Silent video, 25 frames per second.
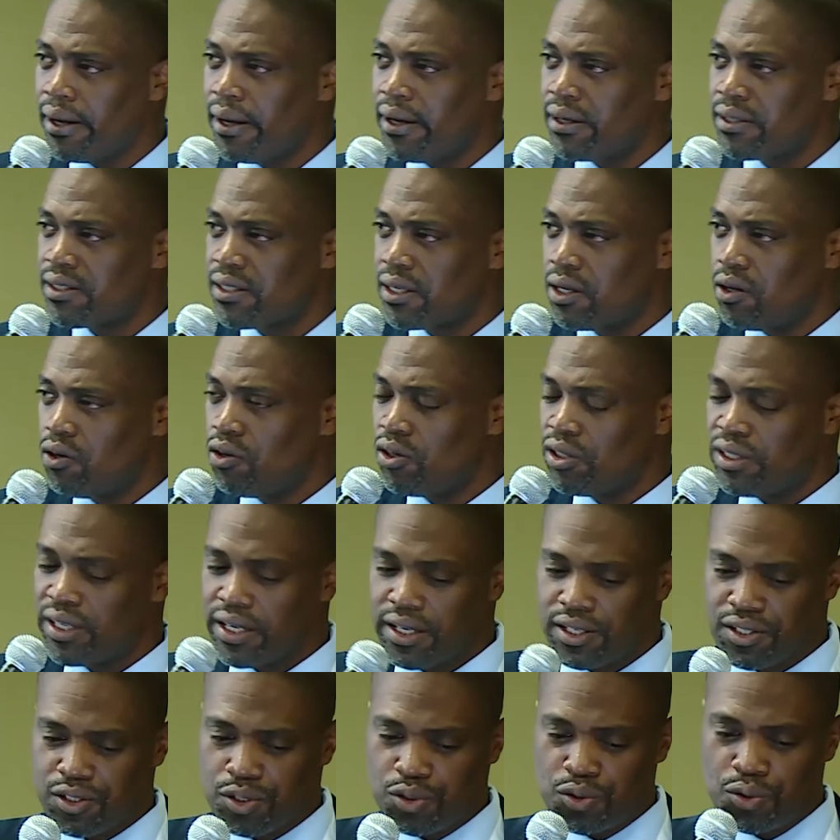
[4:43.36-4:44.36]

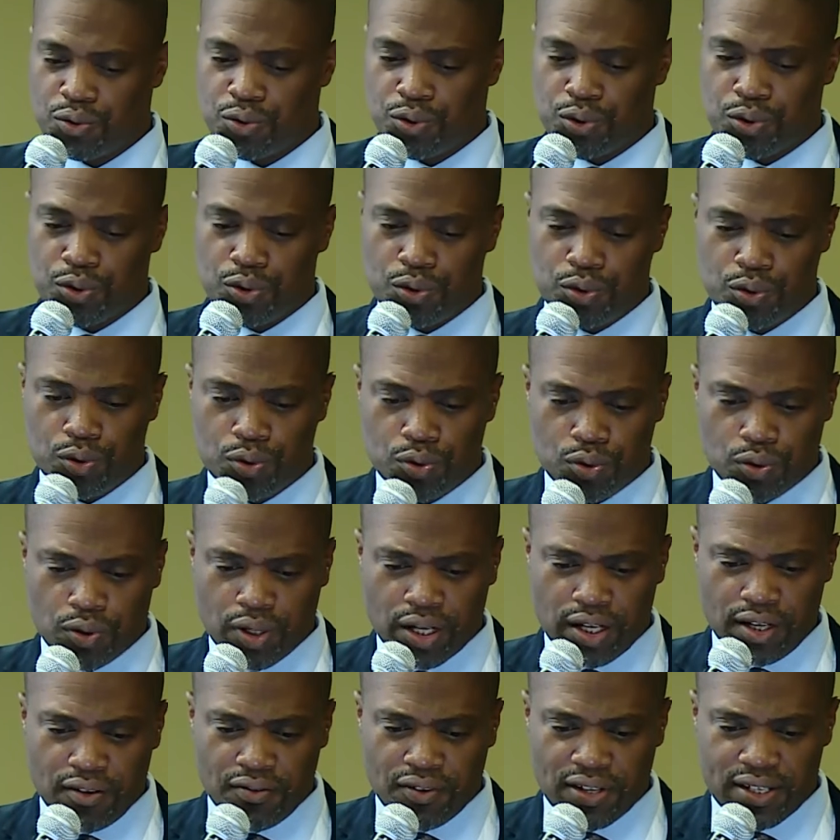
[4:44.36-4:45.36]
stakeholders to
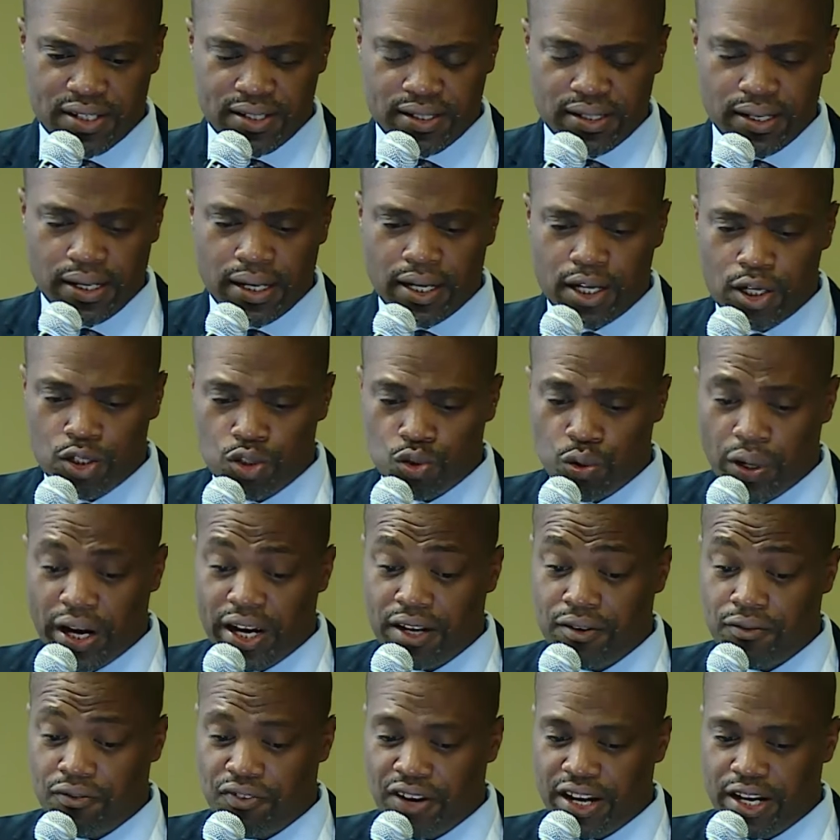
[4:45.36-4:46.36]
give us, to
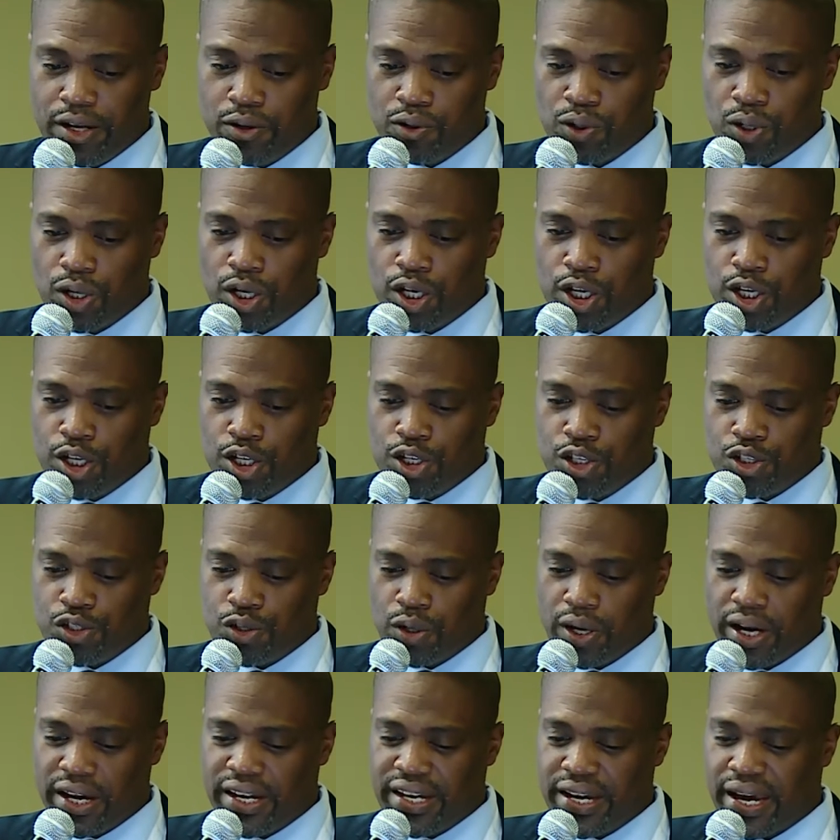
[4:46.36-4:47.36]
add value.
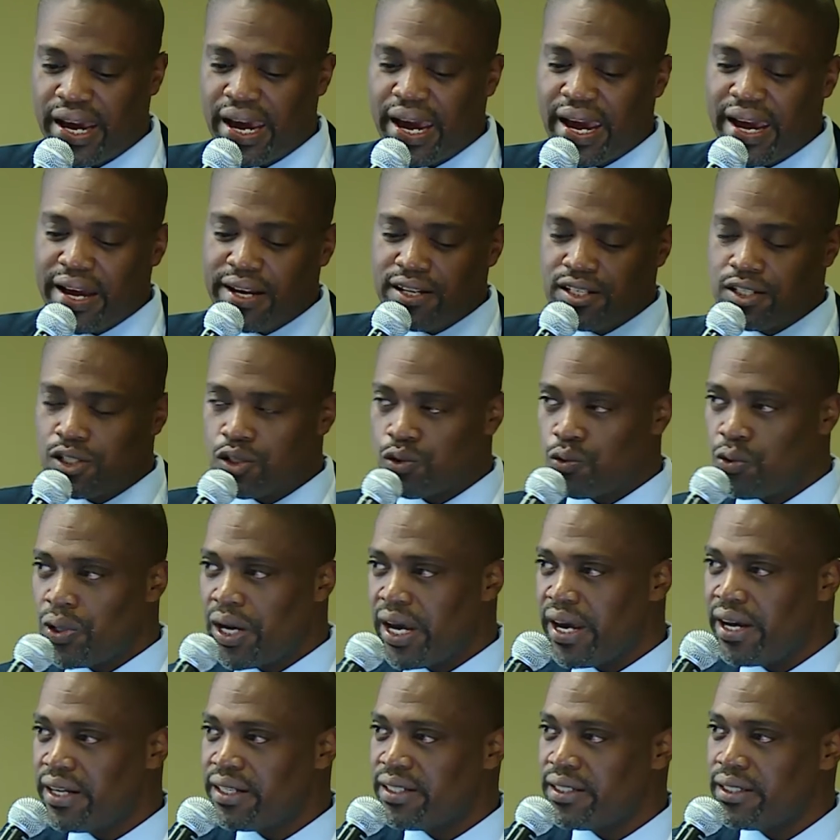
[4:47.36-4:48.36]
So and hence
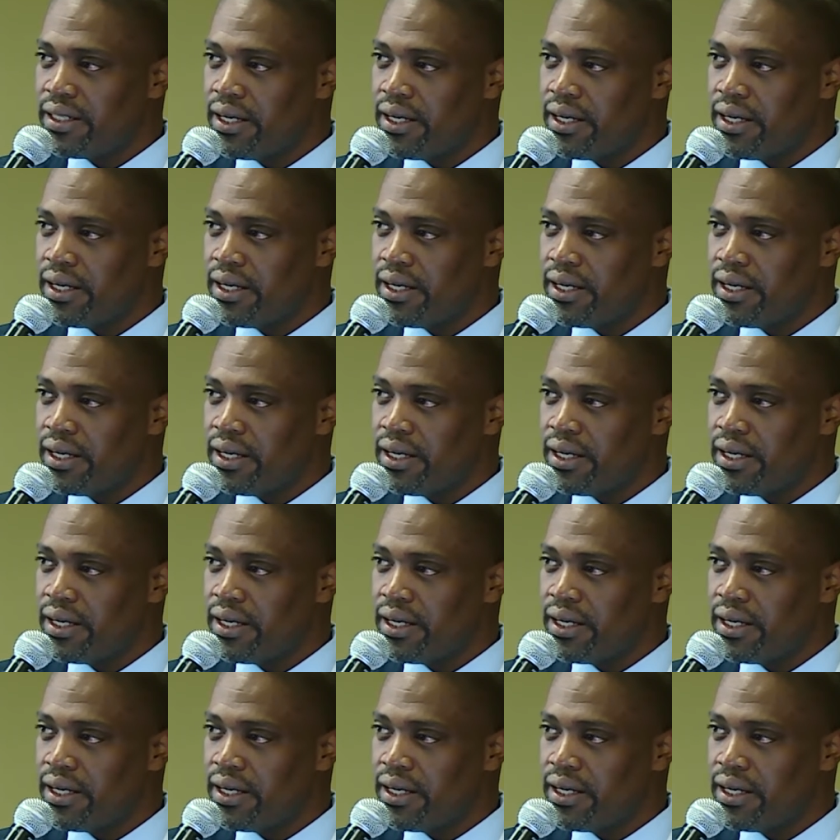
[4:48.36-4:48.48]
we had